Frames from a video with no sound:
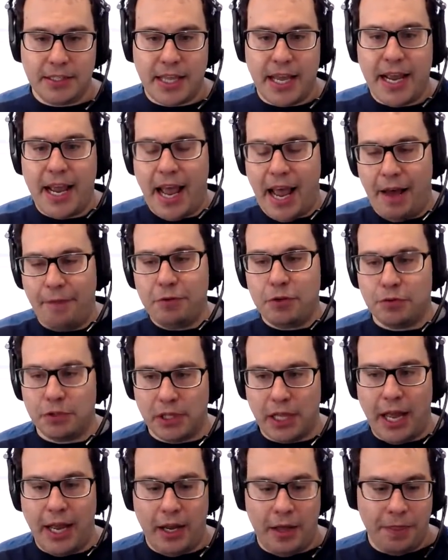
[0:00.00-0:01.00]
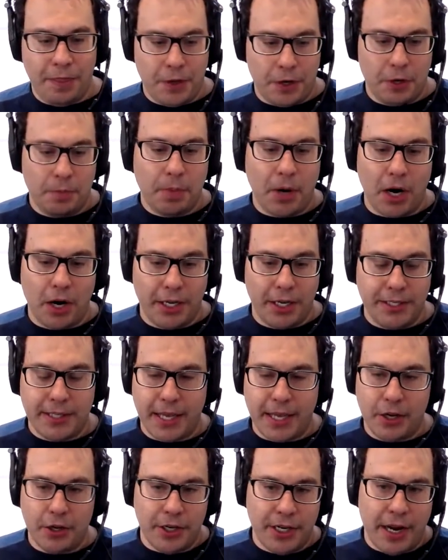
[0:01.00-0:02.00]
They have to rely on third parties.
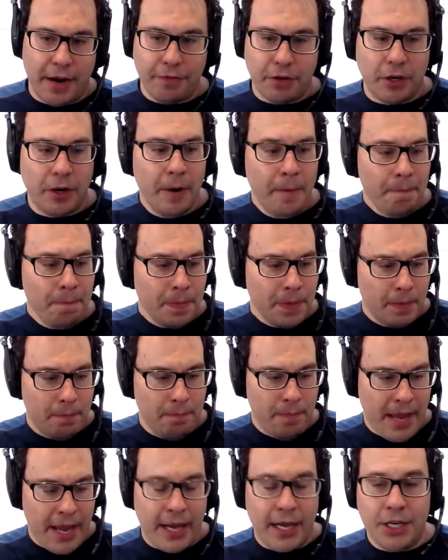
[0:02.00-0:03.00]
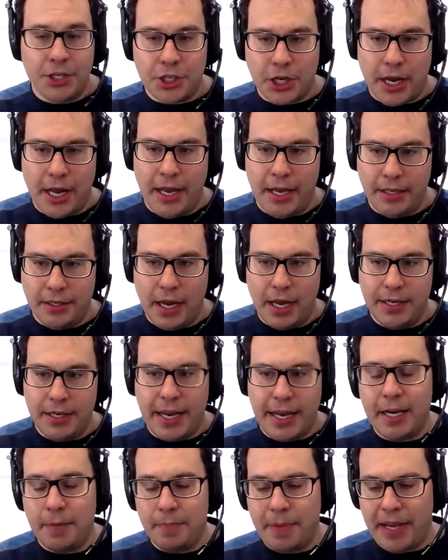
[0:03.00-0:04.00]
They could never manage a
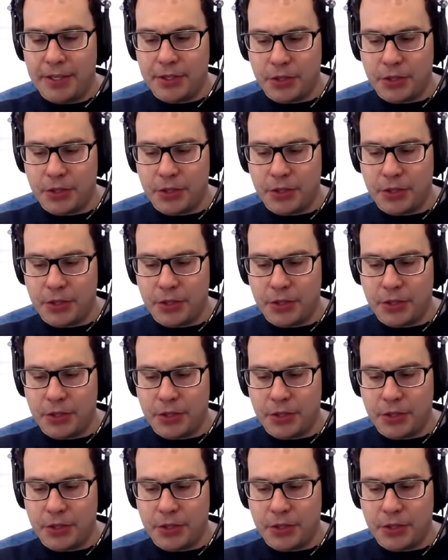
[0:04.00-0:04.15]
database.